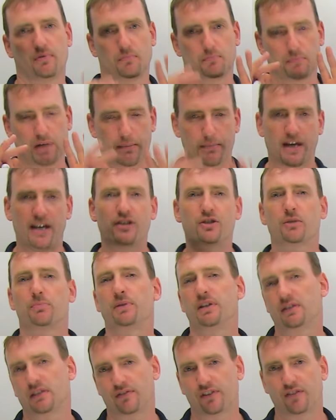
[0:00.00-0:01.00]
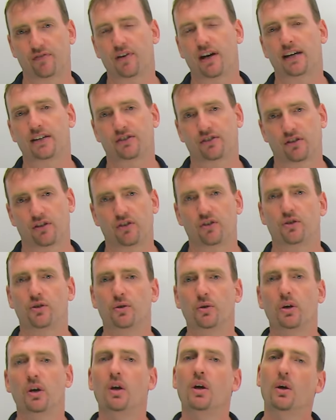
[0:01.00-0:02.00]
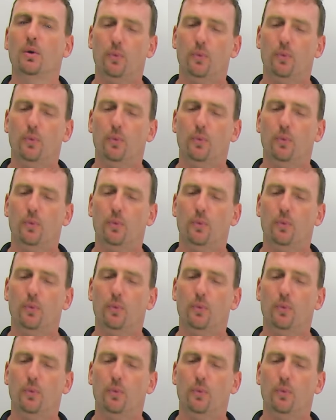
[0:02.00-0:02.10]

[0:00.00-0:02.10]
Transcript: my major piece of advice to you